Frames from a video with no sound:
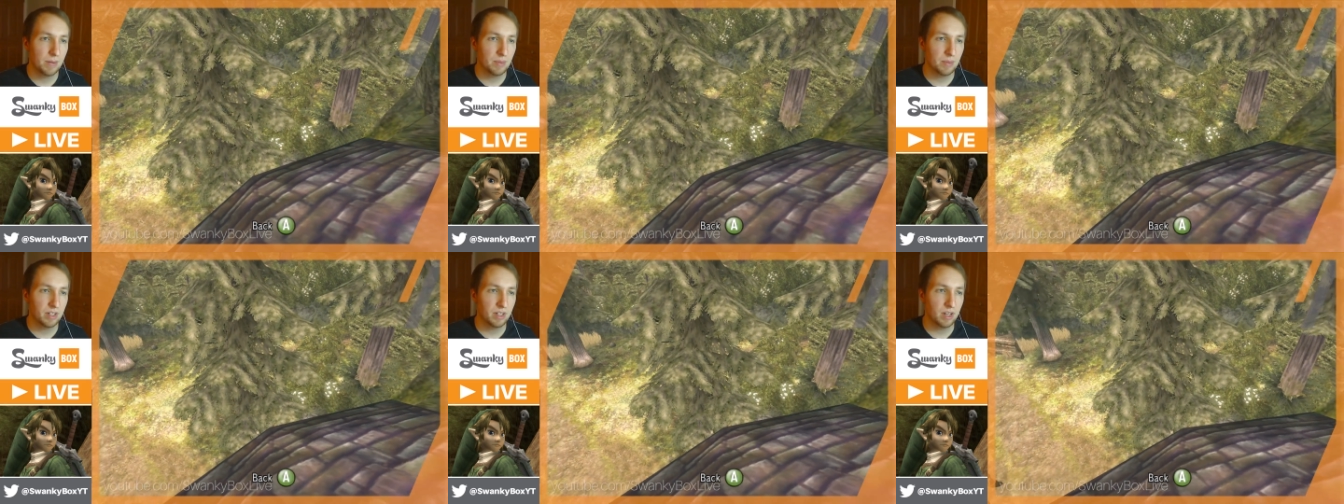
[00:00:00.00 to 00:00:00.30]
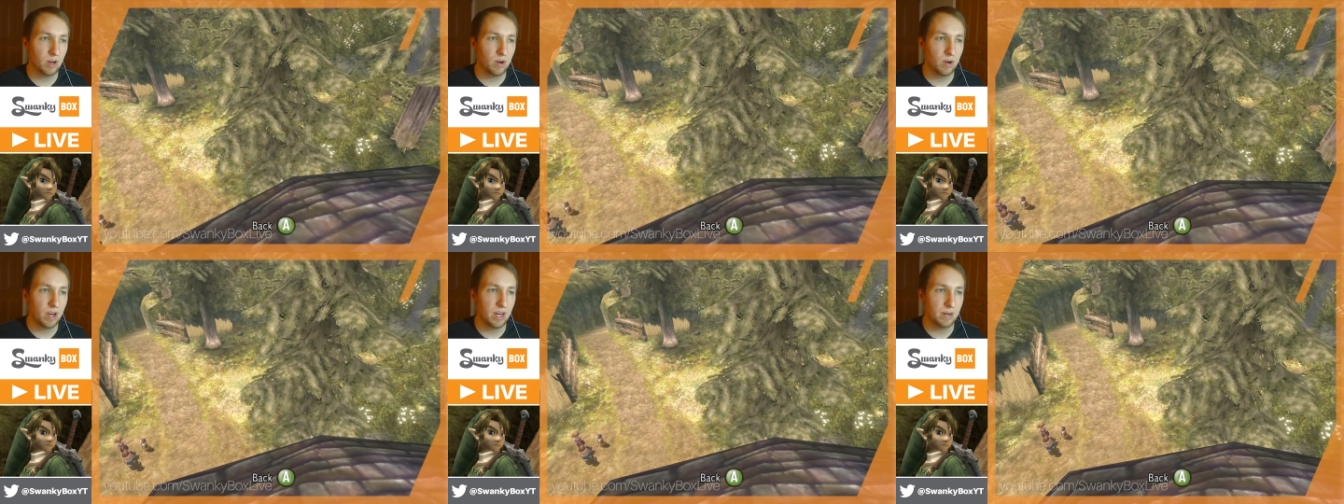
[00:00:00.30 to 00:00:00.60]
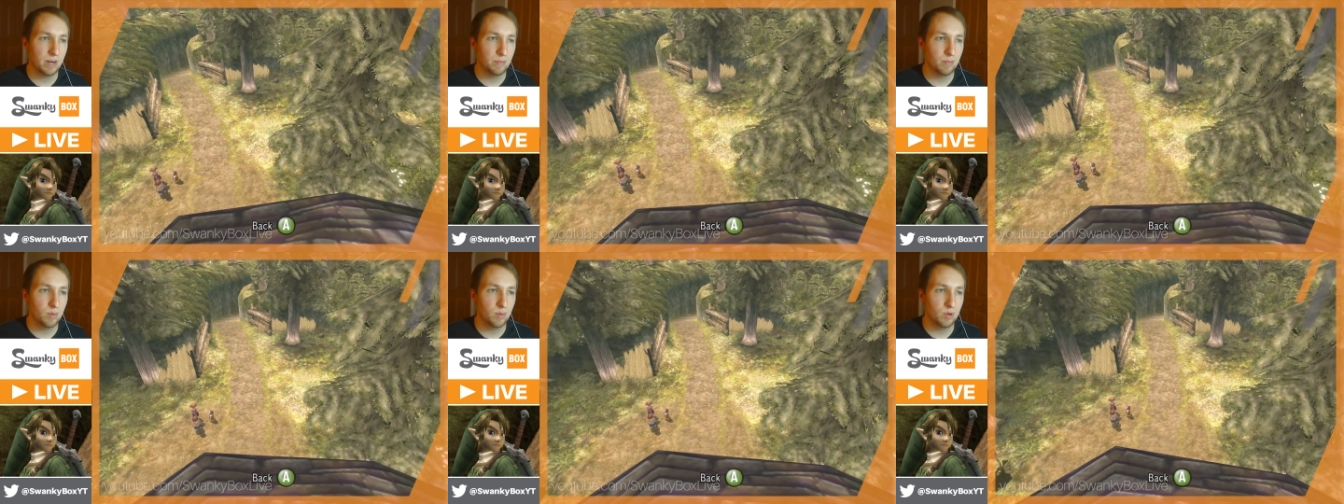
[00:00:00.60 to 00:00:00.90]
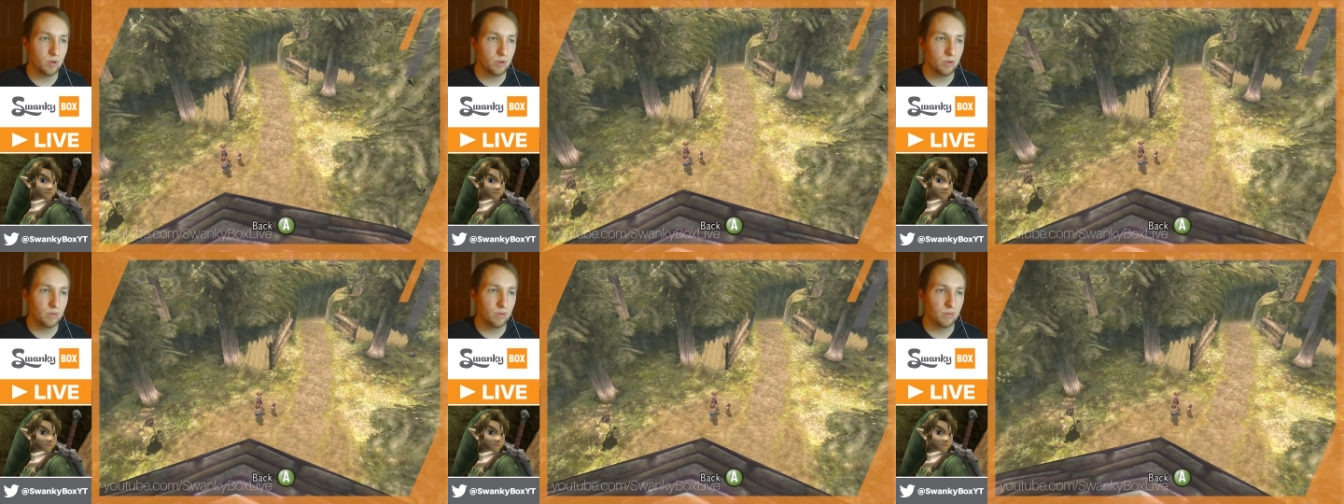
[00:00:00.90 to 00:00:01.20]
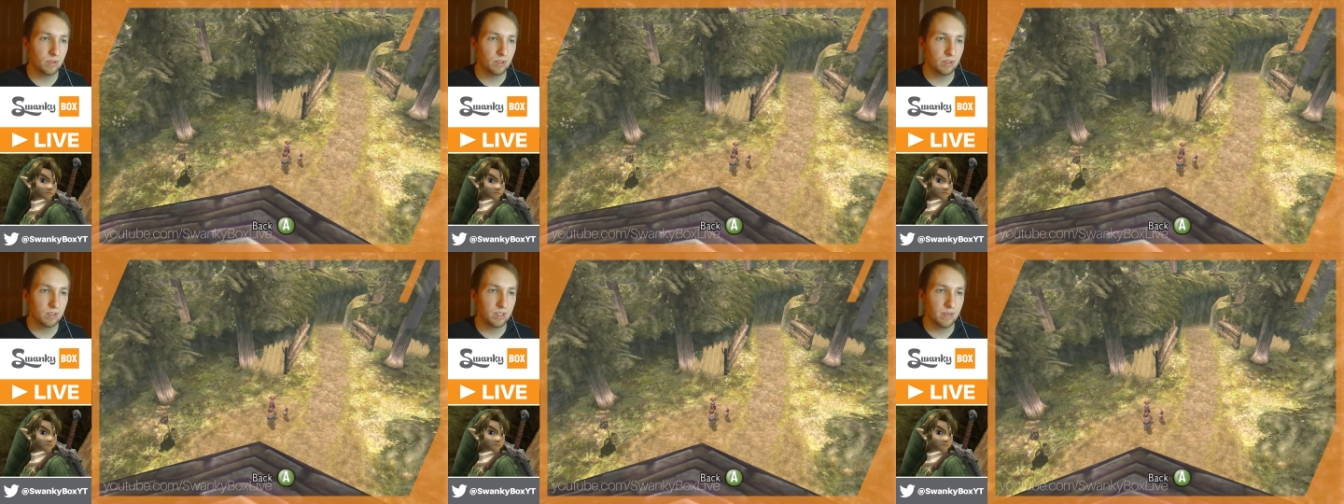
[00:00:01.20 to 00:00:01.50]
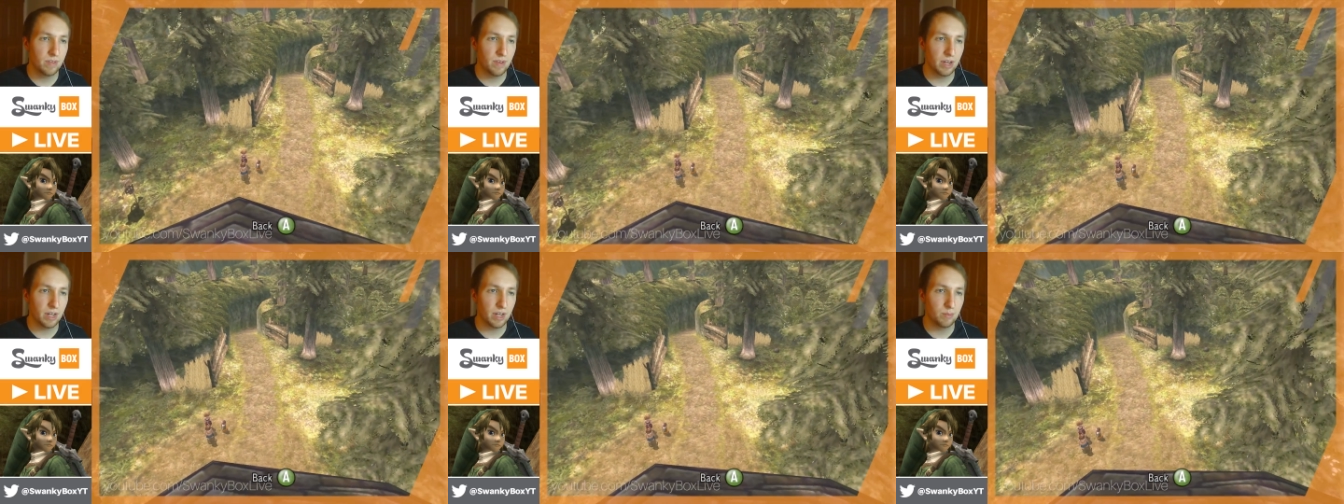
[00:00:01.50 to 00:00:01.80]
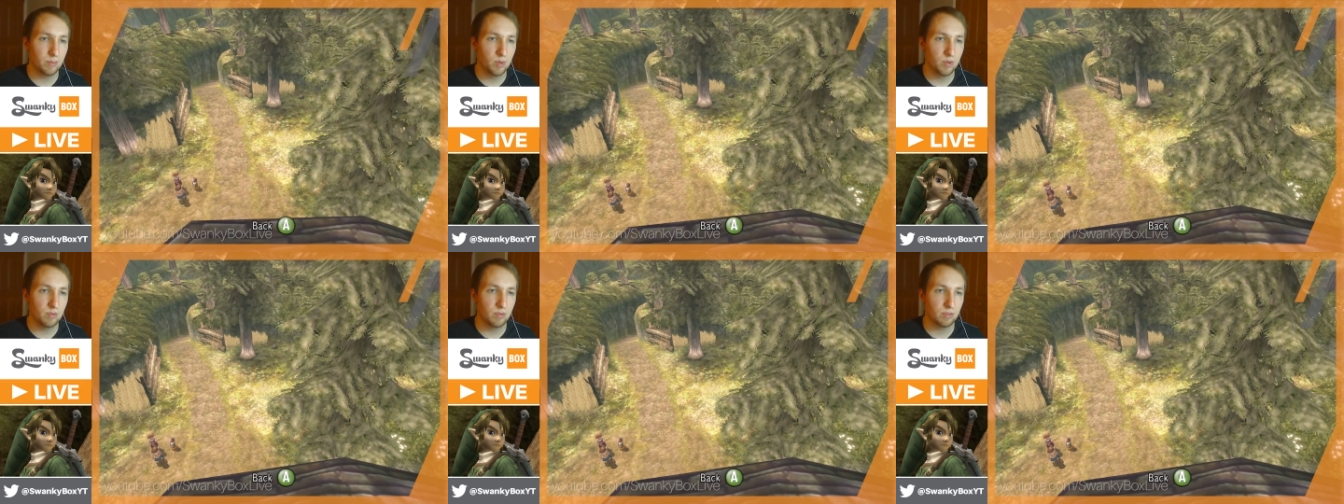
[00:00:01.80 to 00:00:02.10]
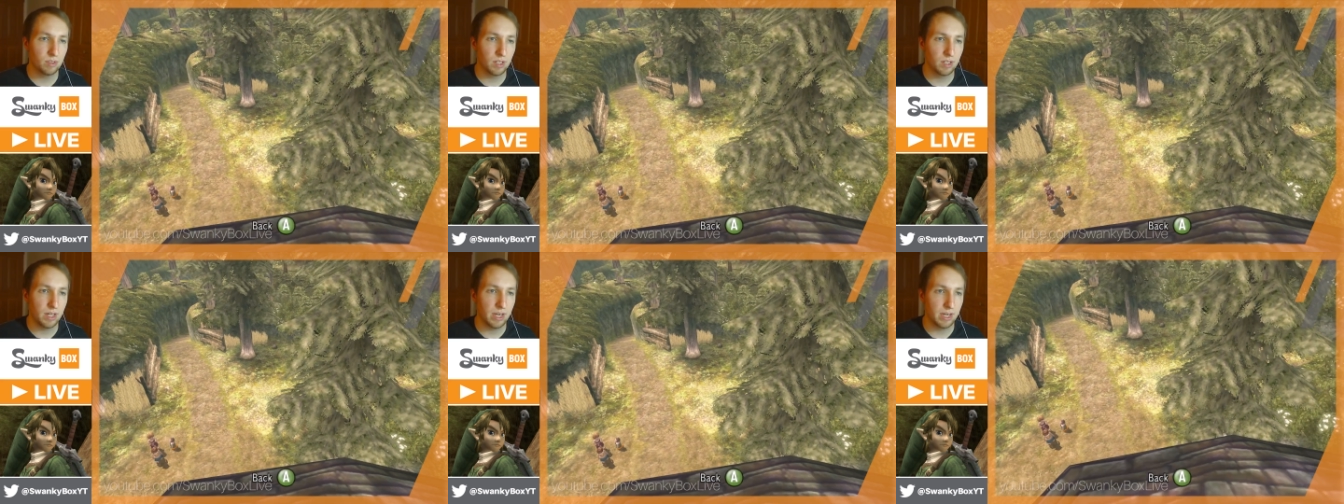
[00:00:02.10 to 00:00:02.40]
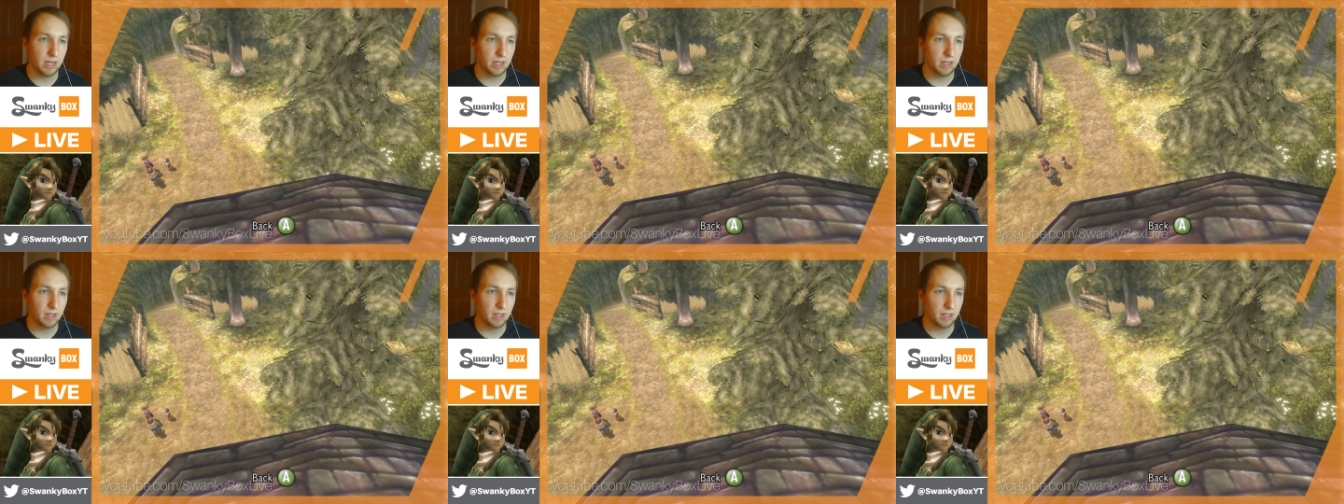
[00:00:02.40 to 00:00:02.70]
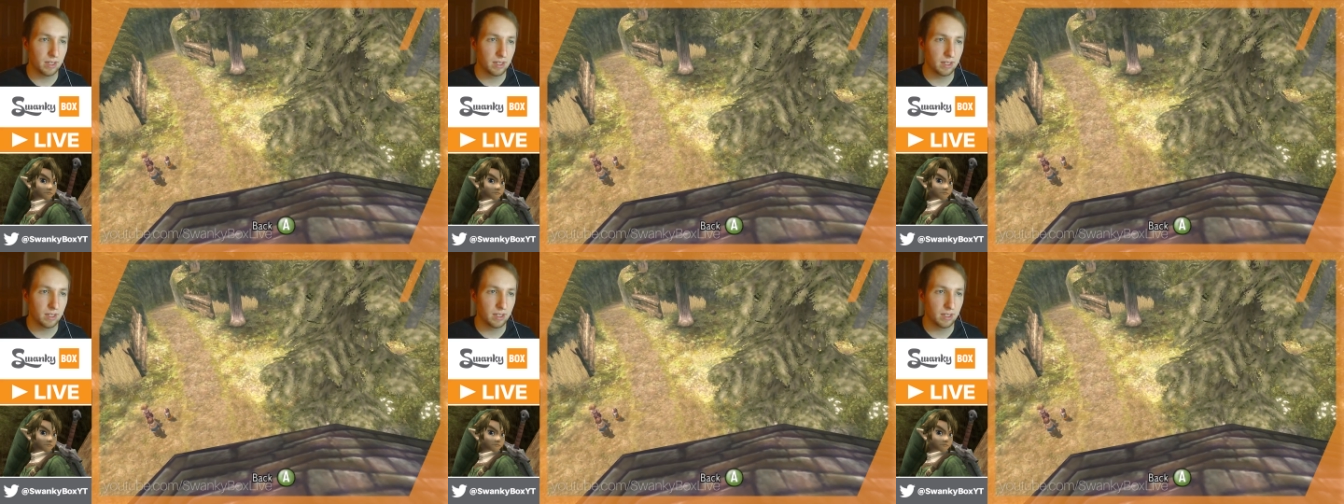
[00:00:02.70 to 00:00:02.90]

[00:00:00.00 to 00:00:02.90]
I'm gonna go ahead and see if I can move Link.